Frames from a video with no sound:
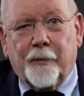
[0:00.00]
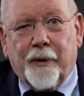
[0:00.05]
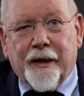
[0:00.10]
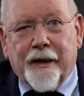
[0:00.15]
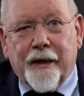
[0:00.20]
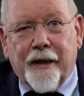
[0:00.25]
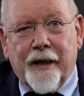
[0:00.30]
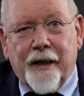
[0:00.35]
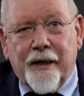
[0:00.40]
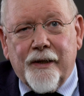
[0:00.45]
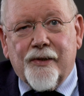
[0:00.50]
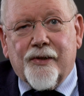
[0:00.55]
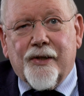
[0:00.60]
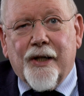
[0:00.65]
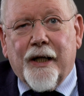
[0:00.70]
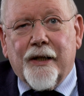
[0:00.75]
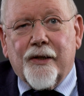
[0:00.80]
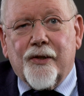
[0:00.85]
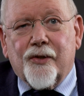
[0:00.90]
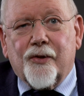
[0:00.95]
but
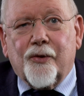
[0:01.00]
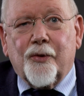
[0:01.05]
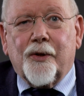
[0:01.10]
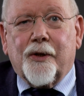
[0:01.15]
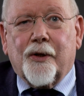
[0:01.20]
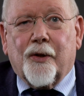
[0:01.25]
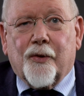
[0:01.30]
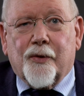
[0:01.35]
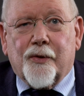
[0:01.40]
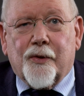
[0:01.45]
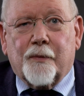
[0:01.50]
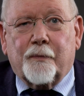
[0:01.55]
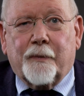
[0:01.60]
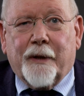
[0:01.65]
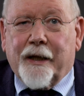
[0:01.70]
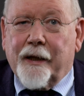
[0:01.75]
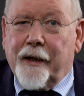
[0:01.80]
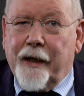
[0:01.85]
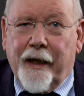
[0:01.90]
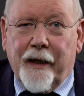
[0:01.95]
inside studios,
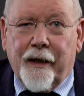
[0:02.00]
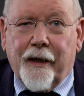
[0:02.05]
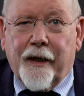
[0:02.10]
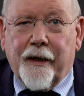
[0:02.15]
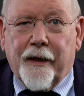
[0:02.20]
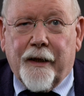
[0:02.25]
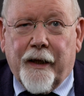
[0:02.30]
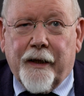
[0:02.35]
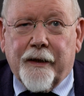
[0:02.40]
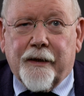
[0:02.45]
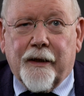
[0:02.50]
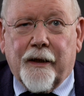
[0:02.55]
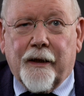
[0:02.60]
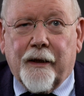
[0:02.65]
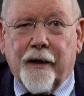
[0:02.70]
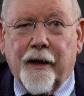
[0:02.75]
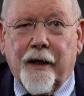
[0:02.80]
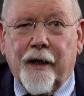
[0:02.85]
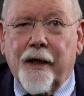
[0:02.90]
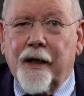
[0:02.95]
metal halide
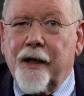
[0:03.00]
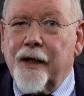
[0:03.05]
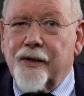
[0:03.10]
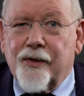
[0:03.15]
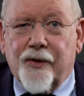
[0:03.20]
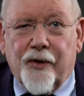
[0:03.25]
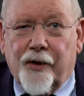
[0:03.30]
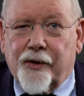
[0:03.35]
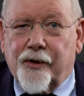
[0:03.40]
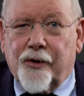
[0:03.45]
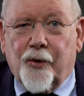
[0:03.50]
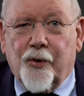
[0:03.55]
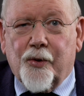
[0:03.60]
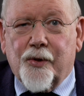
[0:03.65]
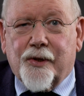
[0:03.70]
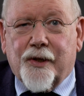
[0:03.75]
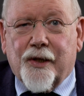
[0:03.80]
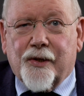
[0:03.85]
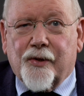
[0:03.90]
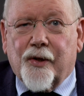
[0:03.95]
lighting is not
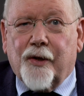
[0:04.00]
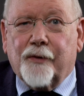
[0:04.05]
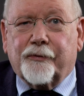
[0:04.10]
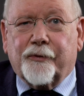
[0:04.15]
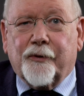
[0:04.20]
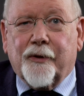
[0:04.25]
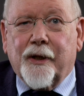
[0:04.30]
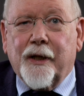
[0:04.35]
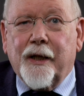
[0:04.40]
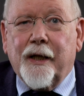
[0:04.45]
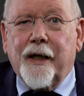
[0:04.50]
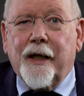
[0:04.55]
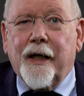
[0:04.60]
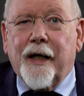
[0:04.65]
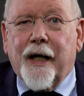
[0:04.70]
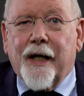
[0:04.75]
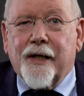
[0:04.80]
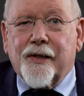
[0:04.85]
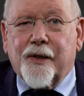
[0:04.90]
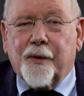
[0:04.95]
used as often
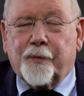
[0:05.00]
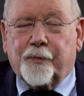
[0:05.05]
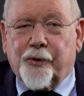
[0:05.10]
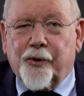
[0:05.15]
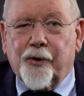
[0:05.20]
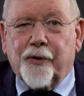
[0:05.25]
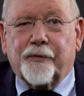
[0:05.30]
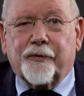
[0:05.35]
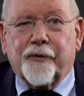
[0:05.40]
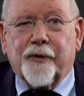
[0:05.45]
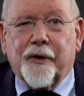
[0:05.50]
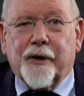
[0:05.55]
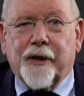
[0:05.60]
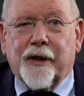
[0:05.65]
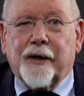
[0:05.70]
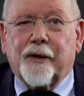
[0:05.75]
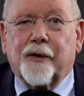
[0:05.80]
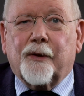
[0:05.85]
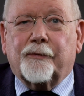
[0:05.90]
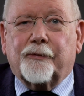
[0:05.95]
as the proven
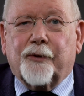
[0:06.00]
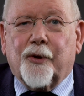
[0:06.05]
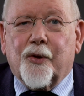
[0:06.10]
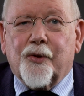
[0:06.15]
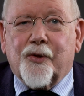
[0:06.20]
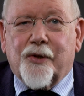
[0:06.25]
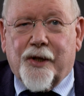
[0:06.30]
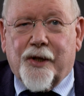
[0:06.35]
Kino Flo